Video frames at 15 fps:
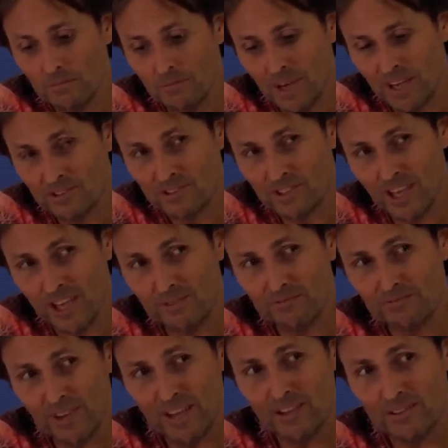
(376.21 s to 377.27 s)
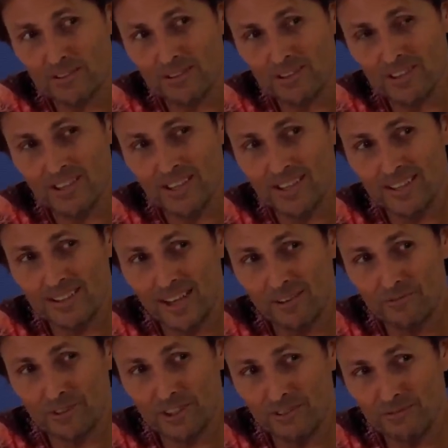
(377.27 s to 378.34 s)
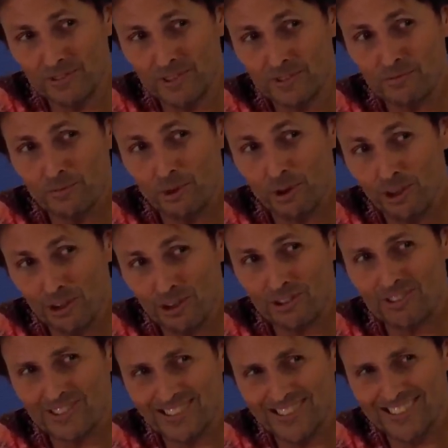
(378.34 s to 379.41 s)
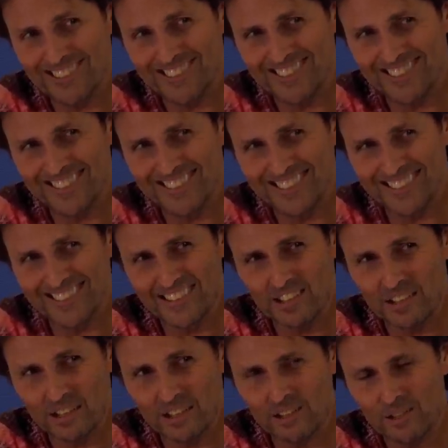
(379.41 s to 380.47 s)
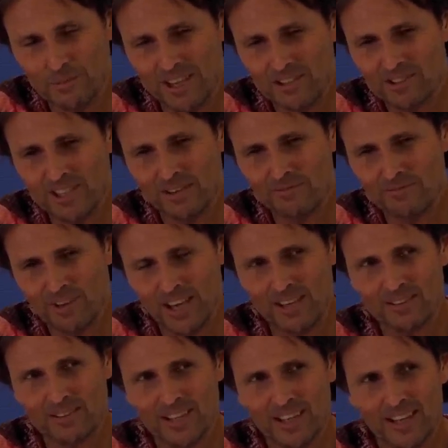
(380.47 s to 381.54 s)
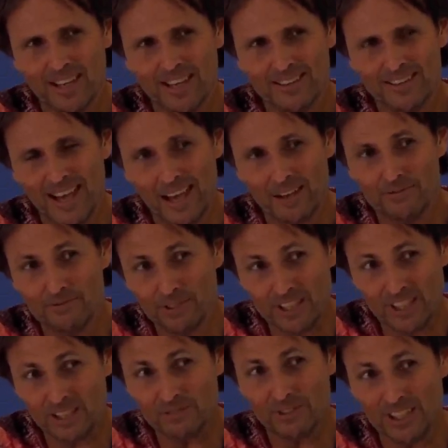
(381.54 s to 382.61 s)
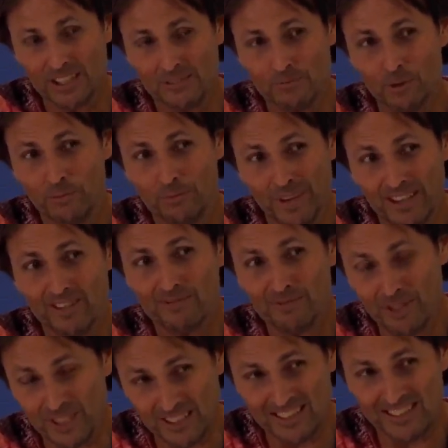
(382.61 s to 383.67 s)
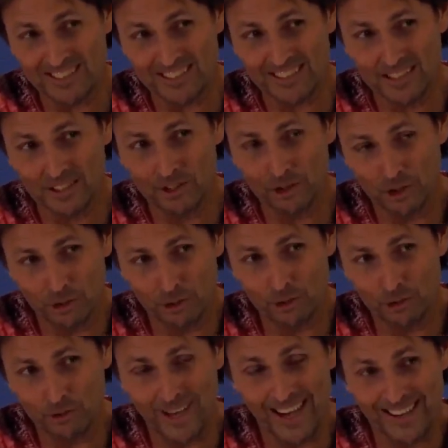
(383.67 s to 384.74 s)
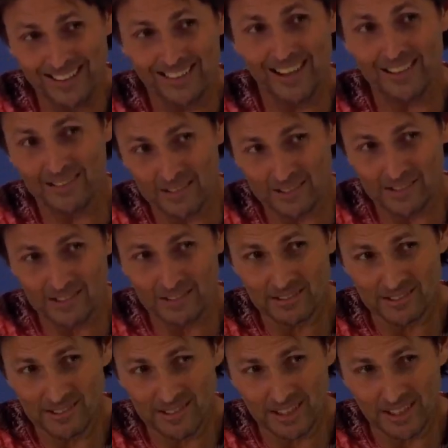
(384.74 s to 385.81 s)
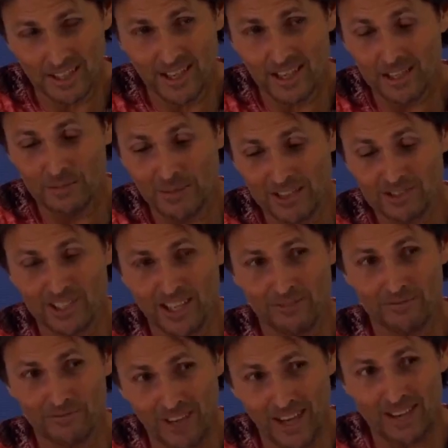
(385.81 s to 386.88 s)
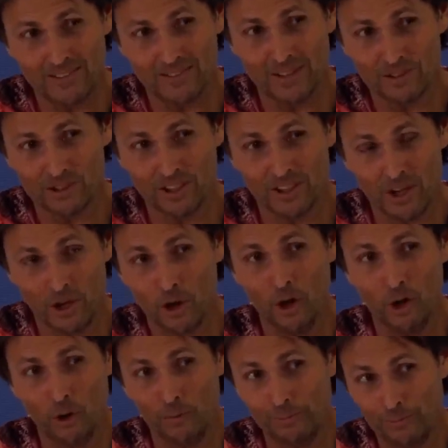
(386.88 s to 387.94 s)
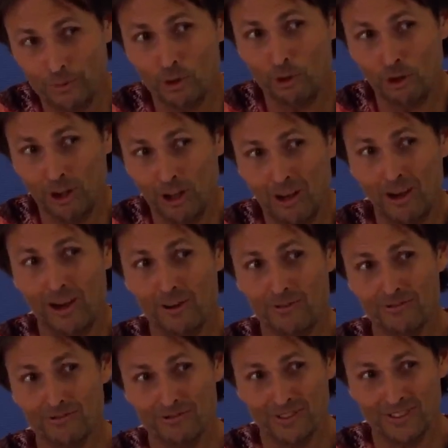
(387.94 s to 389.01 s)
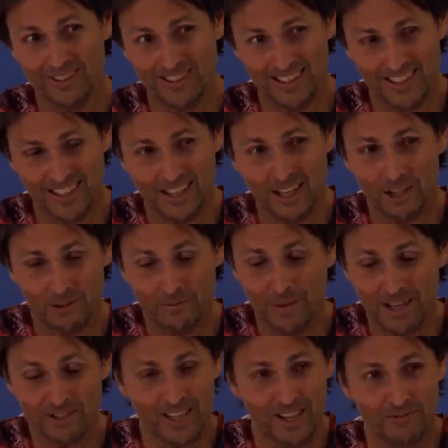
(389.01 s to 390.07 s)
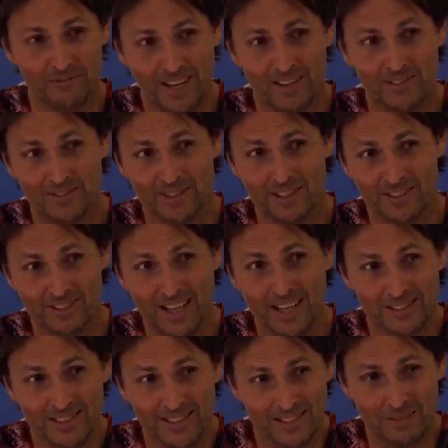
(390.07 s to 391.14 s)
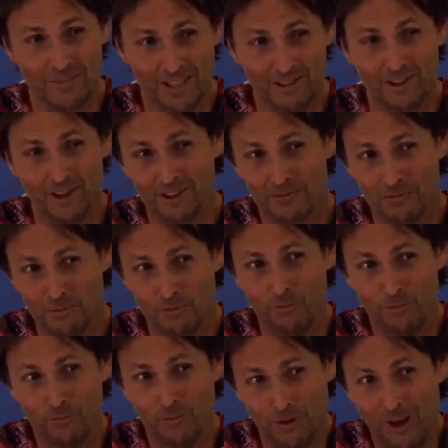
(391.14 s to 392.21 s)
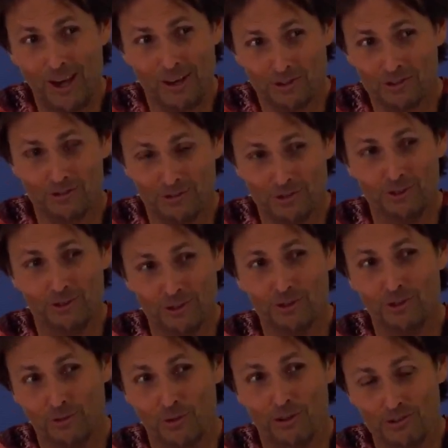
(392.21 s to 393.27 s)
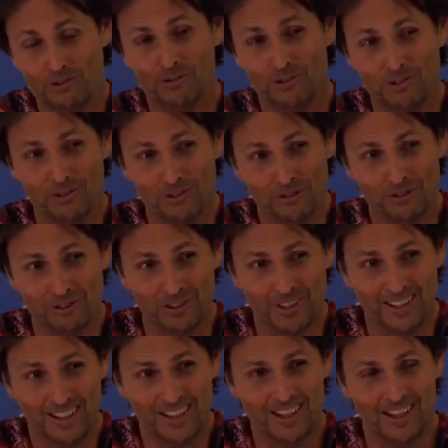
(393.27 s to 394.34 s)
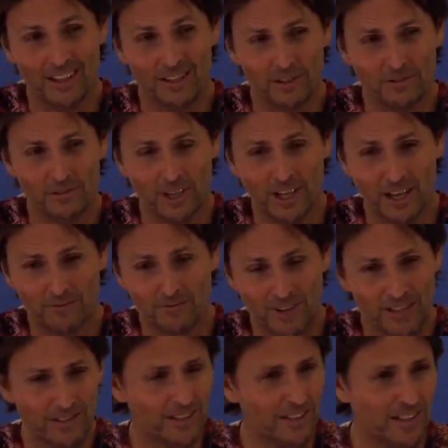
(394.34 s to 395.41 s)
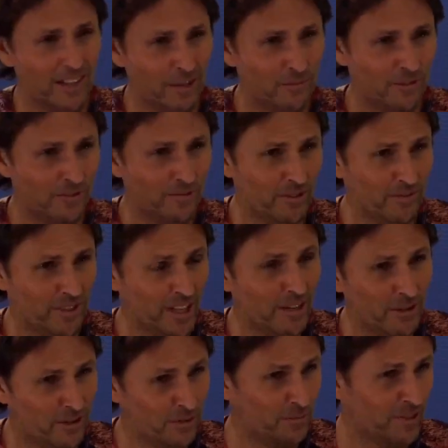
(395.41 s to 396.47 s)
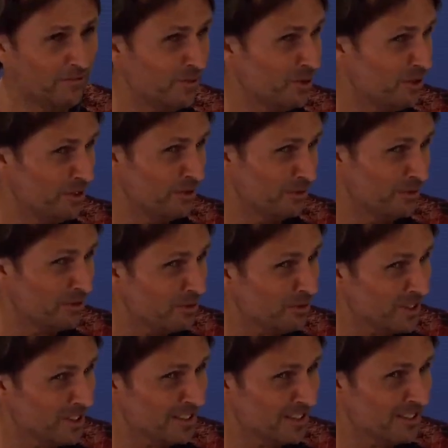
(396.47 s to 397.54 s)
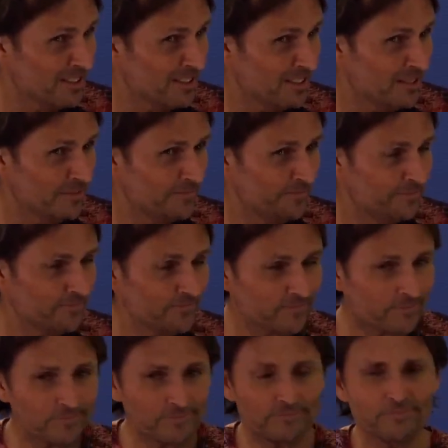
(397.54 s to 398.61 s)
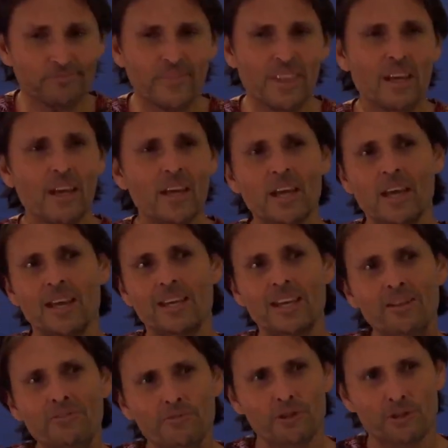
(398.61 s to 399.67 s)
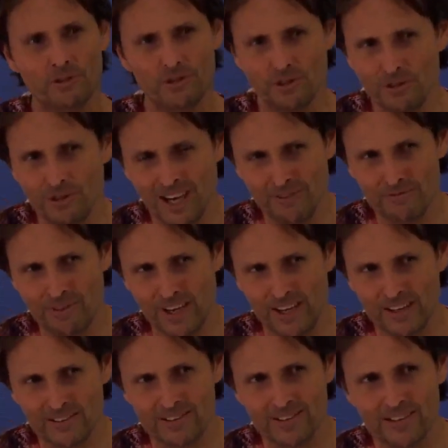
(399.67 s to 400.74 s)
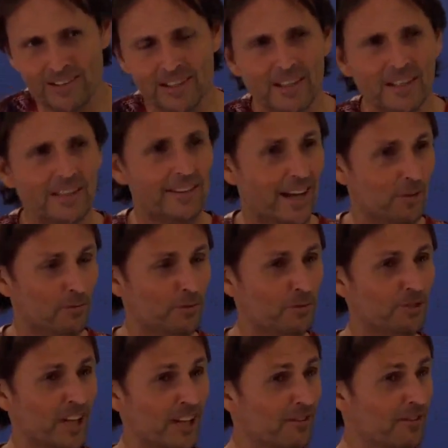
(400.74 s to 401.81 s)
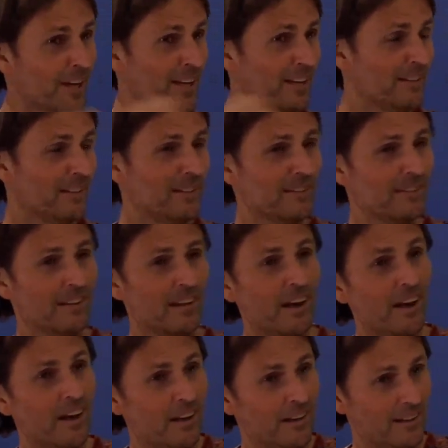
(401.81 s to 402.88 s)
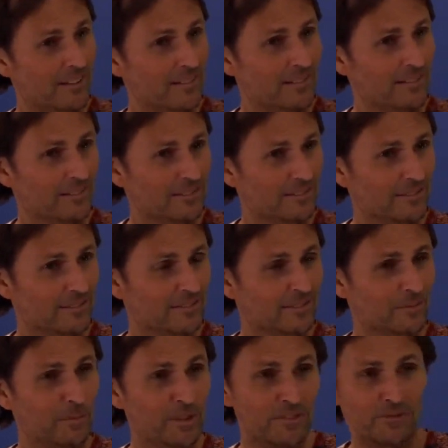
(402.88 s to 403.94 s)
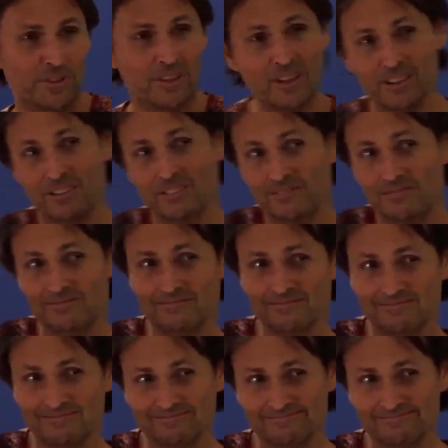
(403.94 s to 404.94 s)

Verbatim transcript: you must have faith that forgiveness works. Mm. You must have faith that forgiving will benefit you and others. Mm-hmm. You must have faith that it's going to help your life. Mm-hmm. You must have faith that it's actually something God likes you to do, wants you to do. Mm-hmm. You've got to have faith in a number of different areas before you'll do it. Mm-hmm. If you do have faith, that will generate the desire. Yes. But if you don't,